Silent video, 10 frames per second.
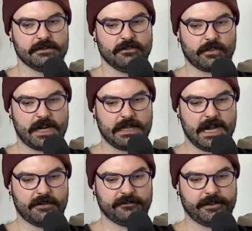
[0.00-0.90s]
right
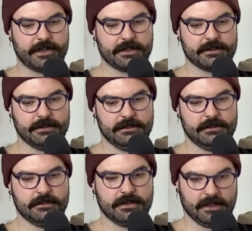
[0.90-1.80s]
after
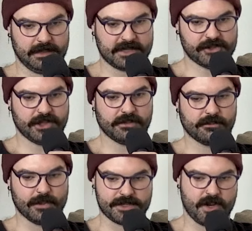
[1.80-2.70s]
the
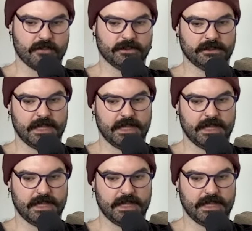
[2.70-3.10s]
election was over.